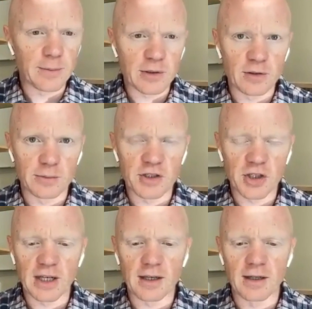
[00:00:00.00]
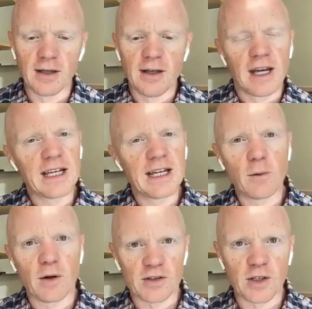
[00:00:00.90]
elliptical machine and he
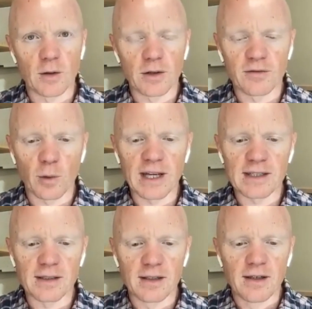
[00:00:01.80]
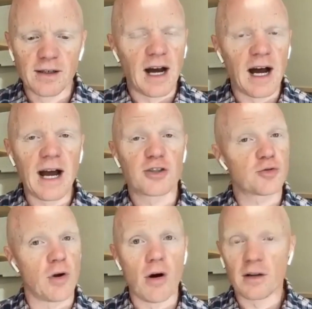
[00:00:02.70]
wants to go lift weights. I
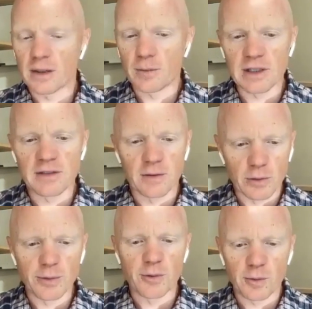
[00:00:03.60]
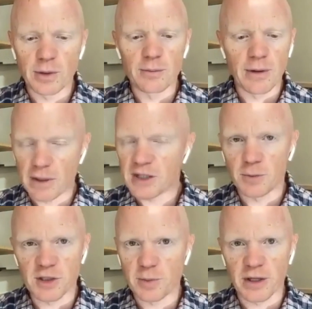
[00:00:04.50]
strongly believe a woman would be
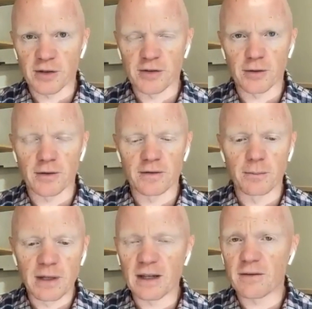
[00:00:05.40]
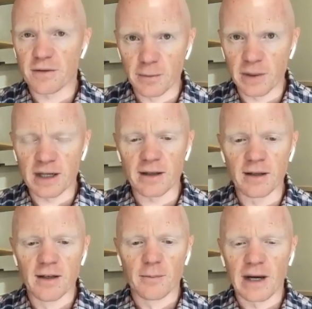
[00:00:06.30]
much, much better served minute for
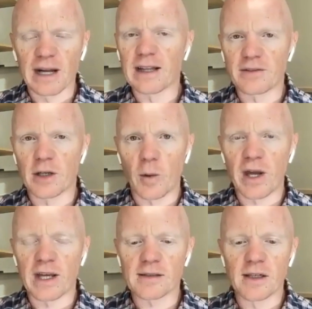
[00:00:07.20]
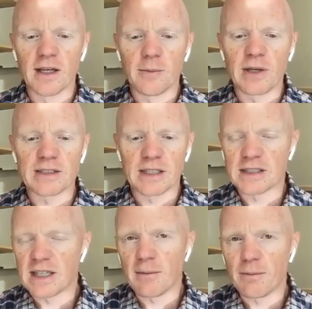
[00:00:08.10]
minute by lifting weights, because the
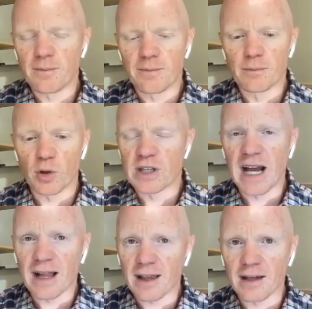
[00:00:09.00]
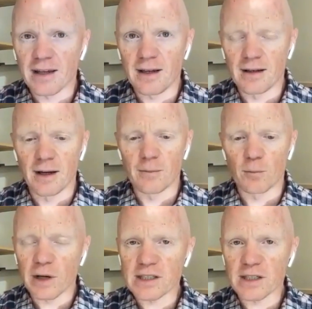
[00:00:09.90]
same mortality
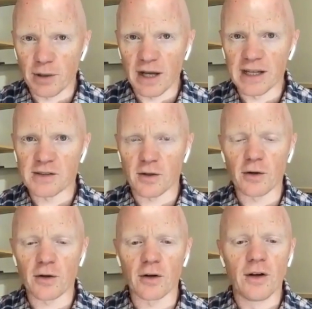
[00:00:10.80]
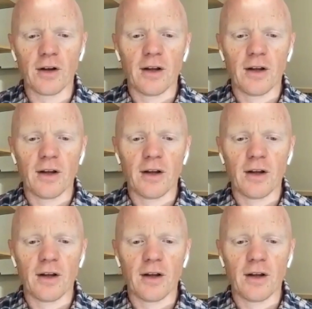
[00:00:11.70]
risk applies to her.